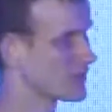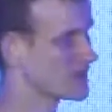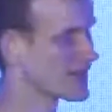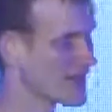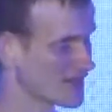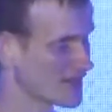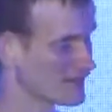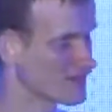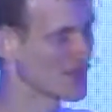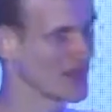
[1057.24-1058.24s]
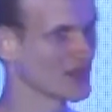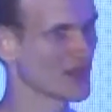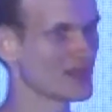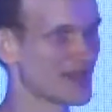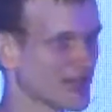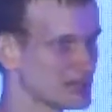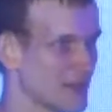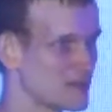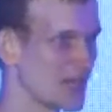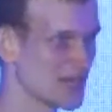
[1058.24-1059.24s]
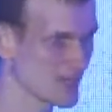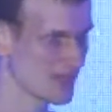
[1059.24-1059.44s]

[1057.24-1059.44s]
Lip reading: does kind of adjust automatically, and miners